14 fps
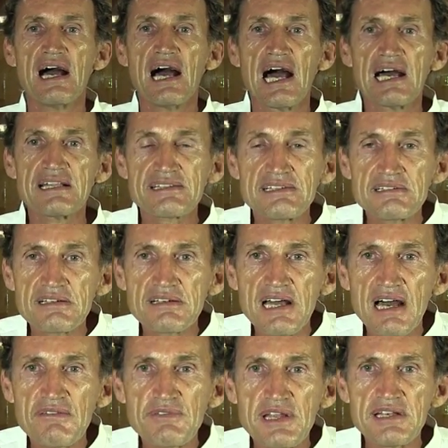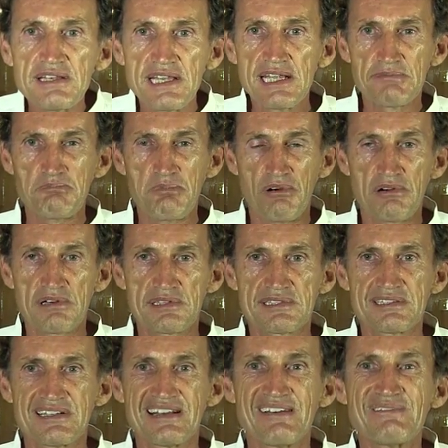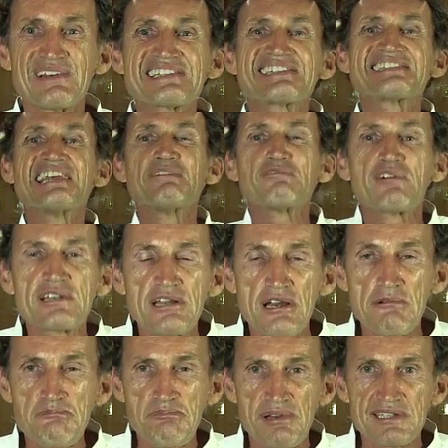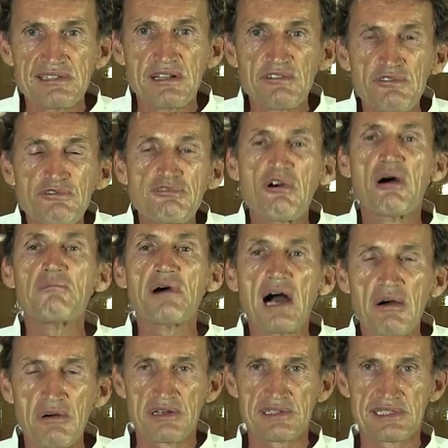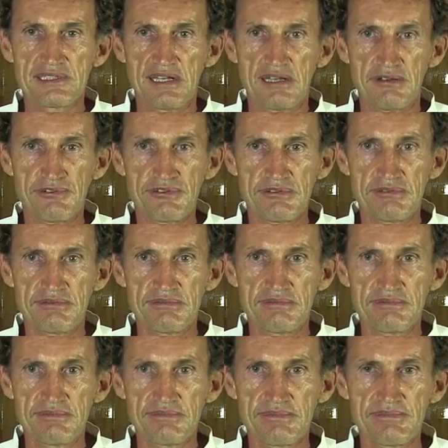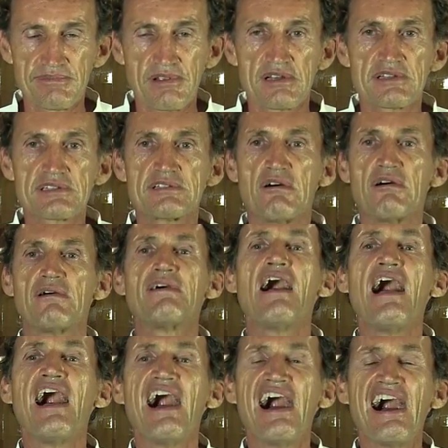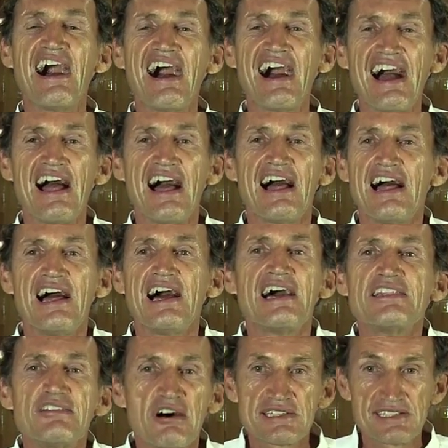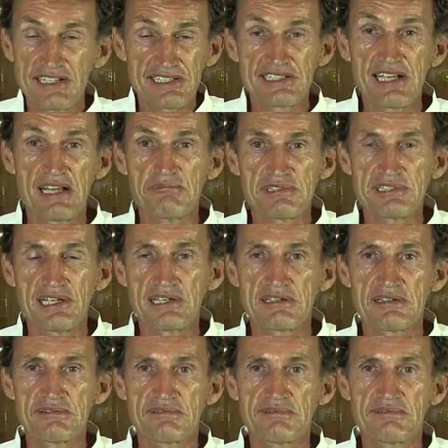And we need books with different opinions from ourselves. So not the same thing.